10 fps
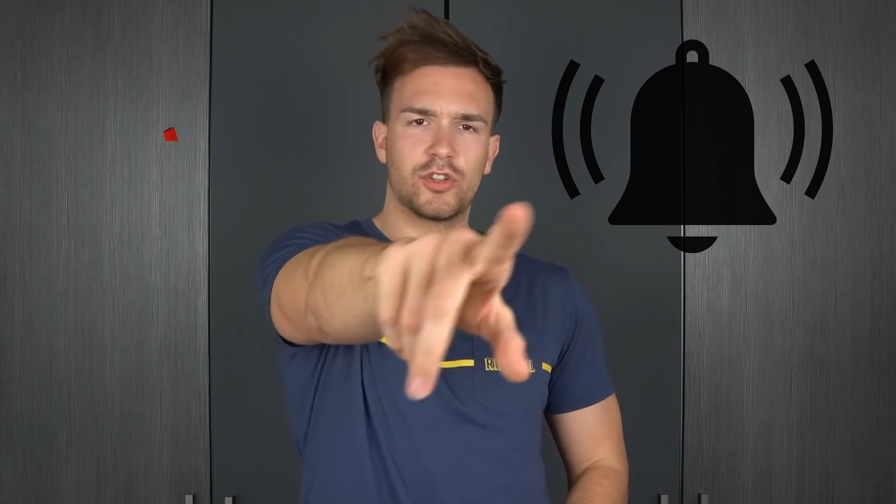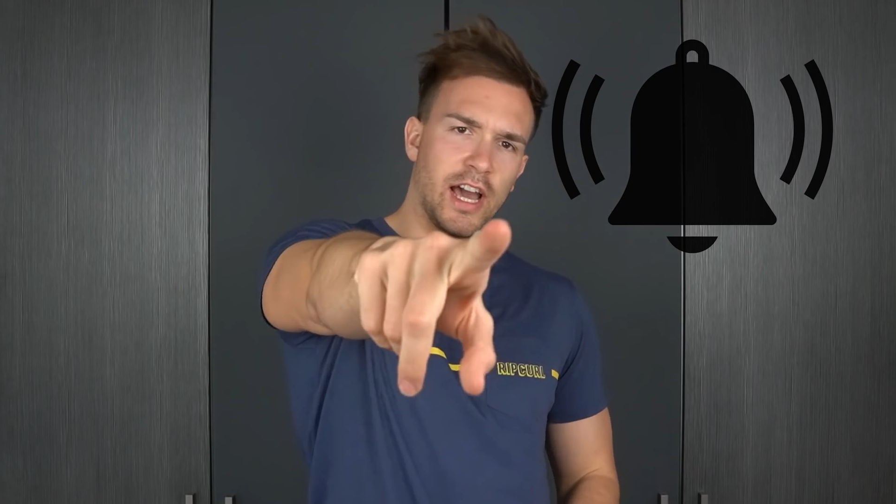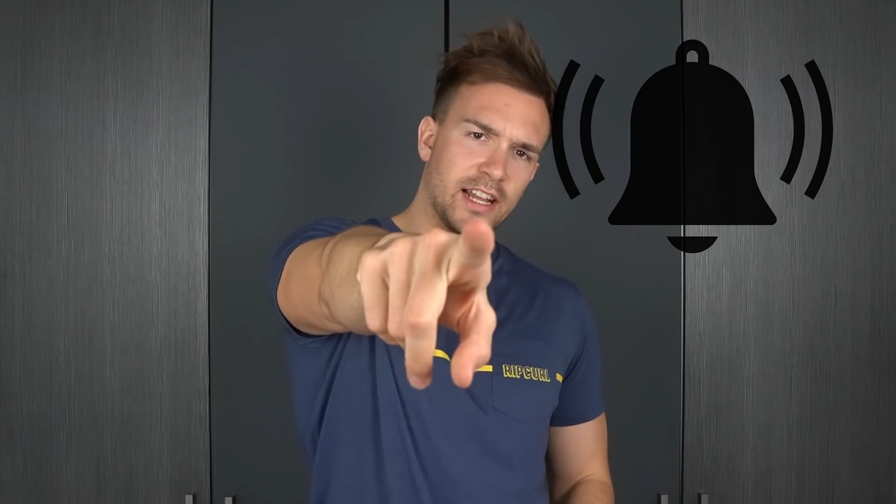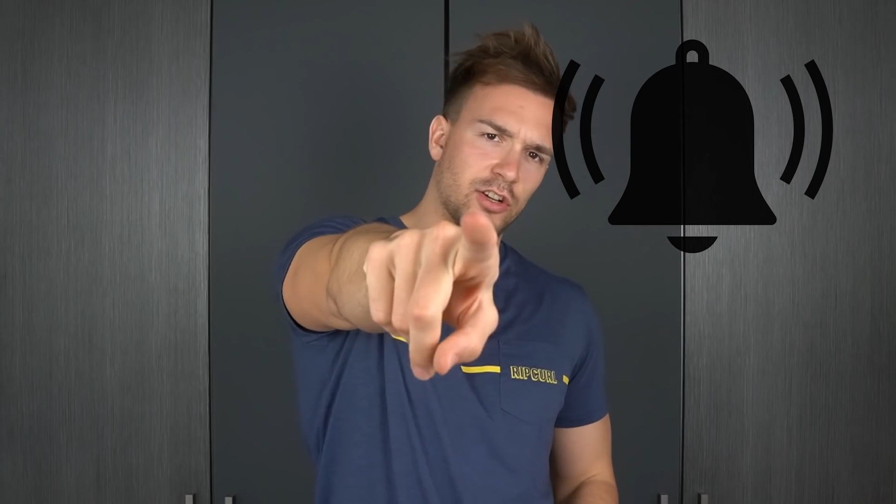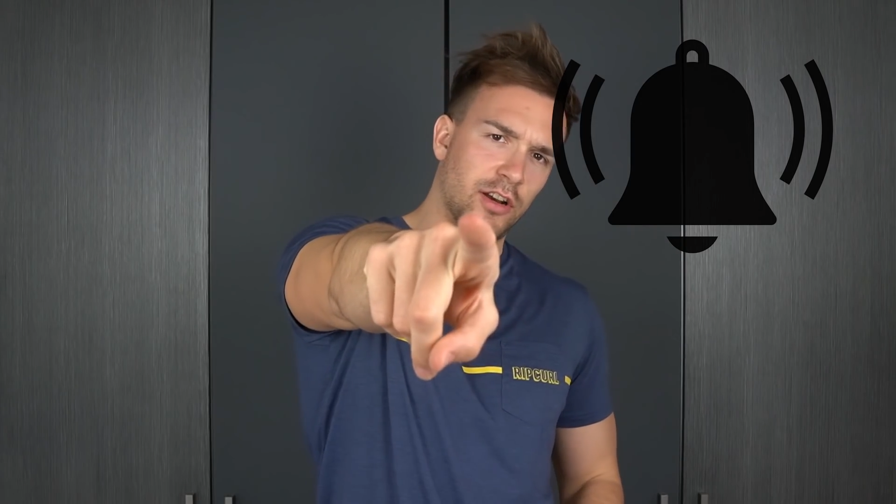to
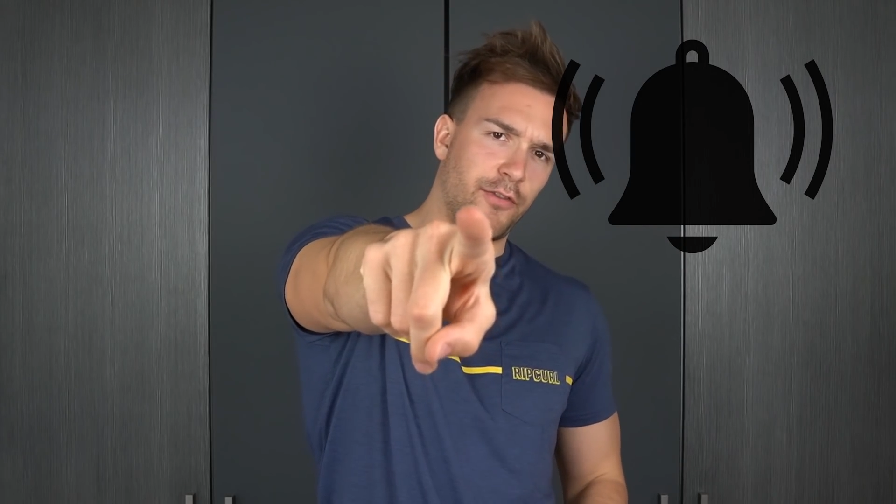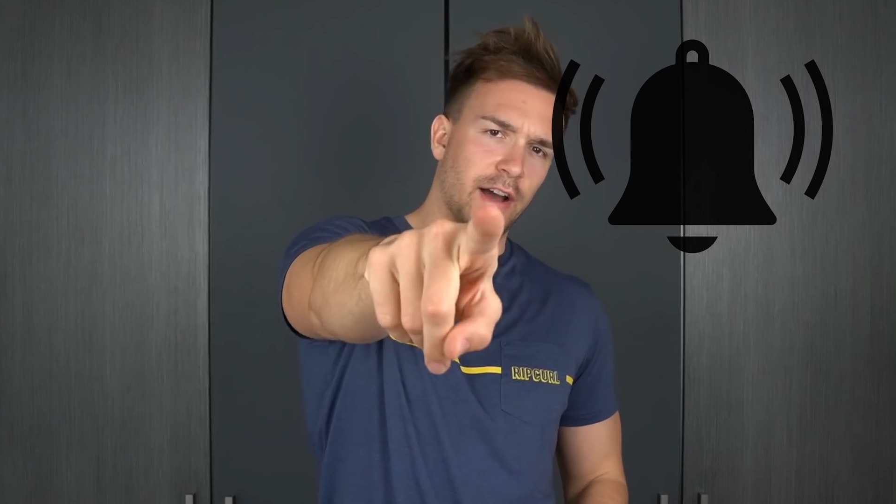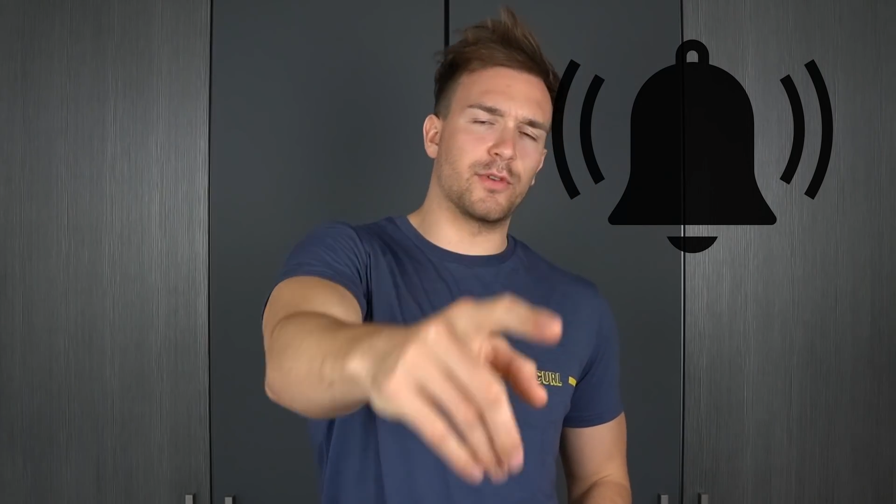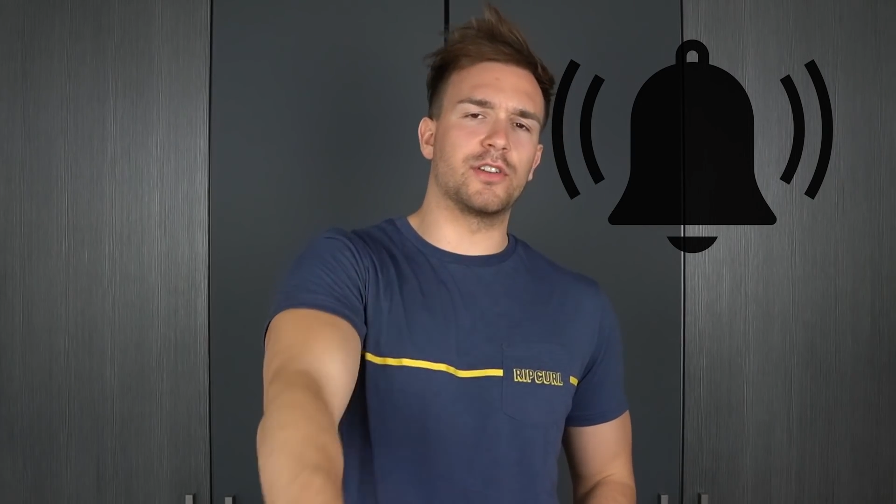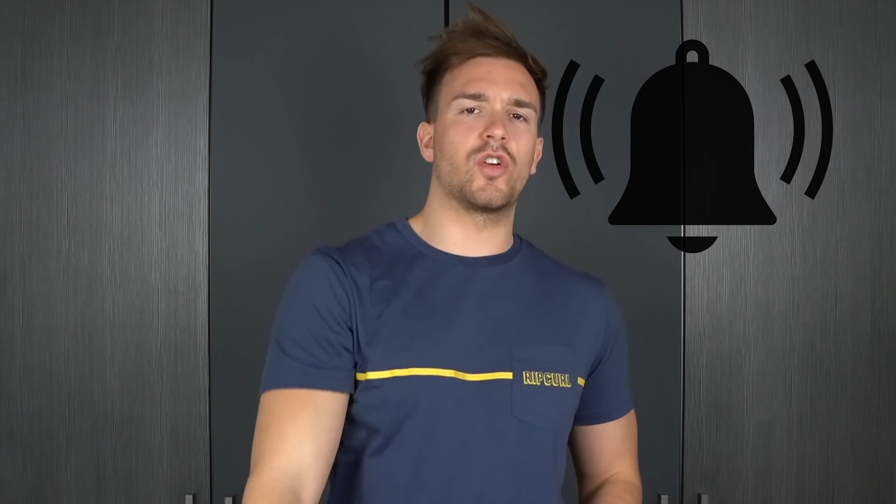get
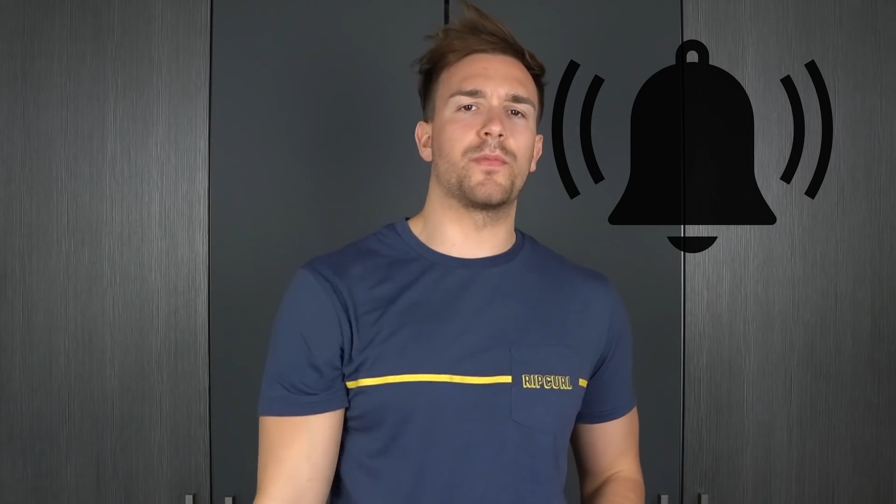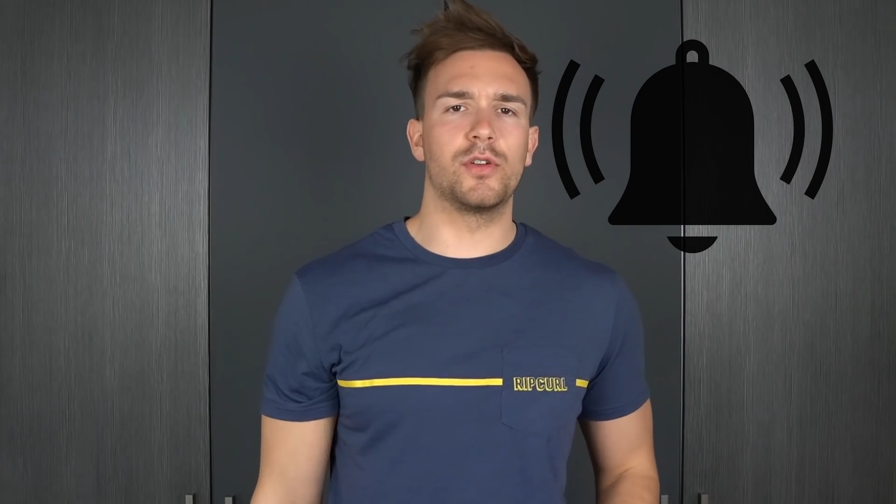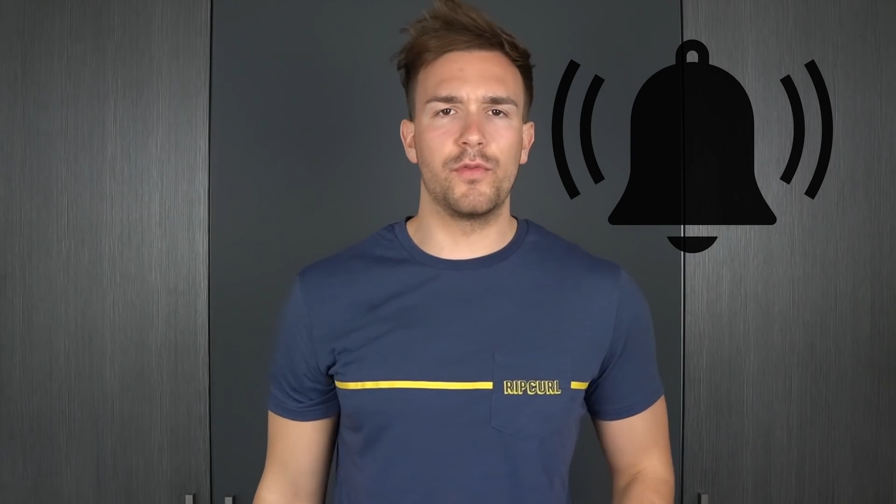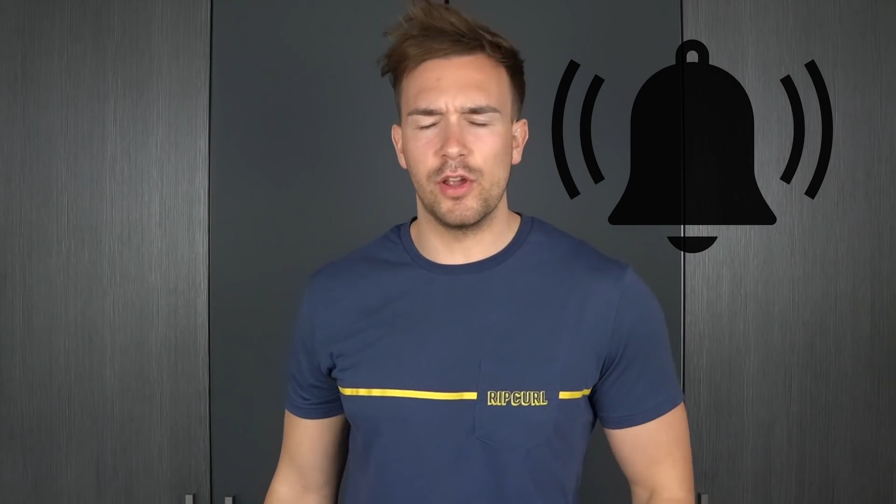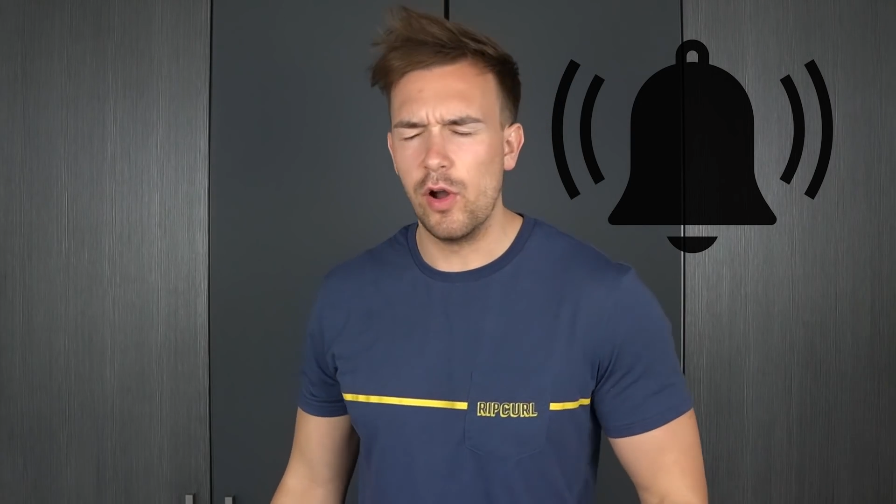notified when I drop a
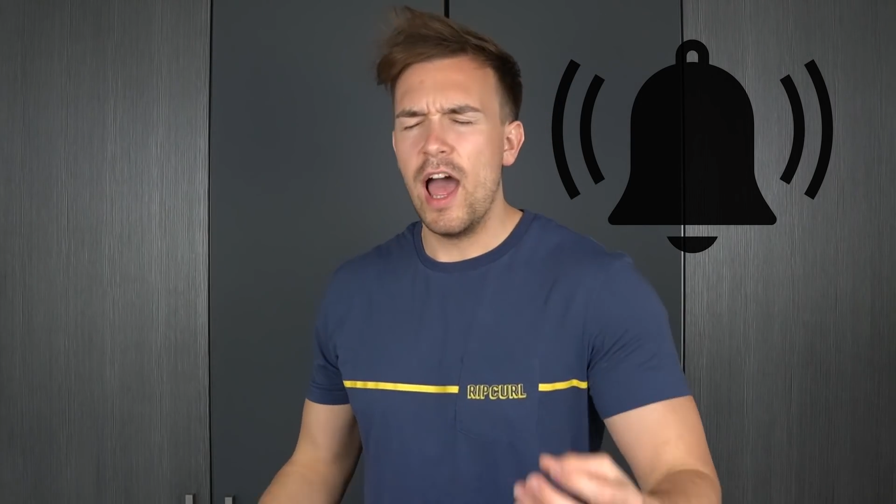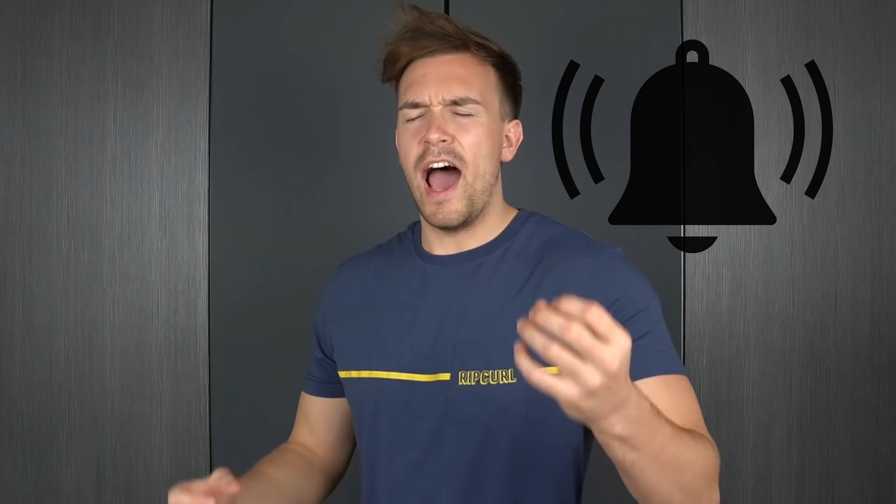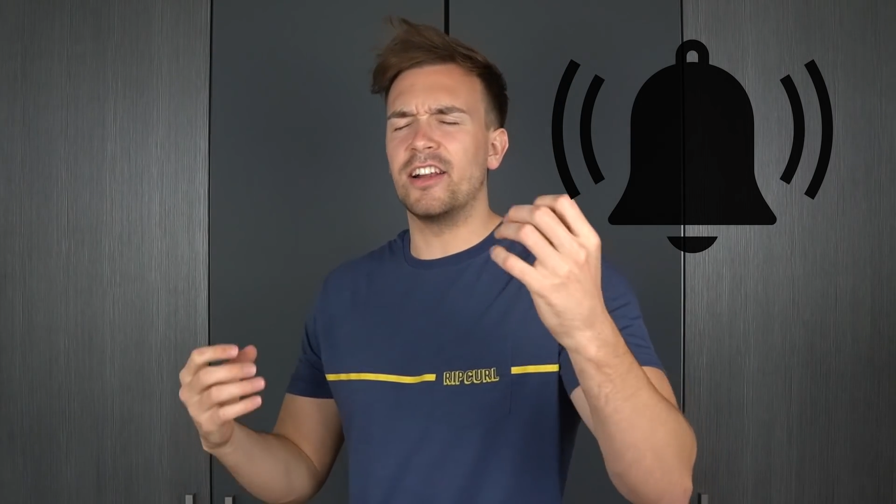new video.